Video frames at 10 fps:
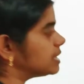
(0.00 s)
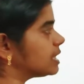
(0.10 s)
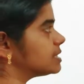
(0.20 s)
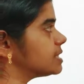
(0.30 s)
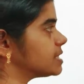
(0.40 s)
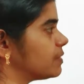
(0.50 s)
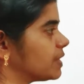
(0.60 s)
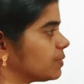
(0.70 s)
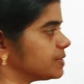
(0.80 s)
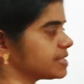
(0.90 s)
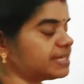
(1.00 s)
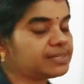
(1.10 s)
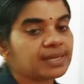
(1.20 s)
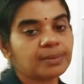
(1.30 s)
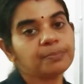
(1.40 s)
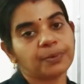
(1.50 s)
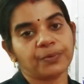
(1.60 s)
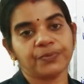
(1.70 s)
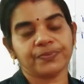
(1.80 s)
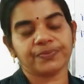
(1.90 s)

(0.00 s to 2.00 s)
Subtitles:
This is our question proof.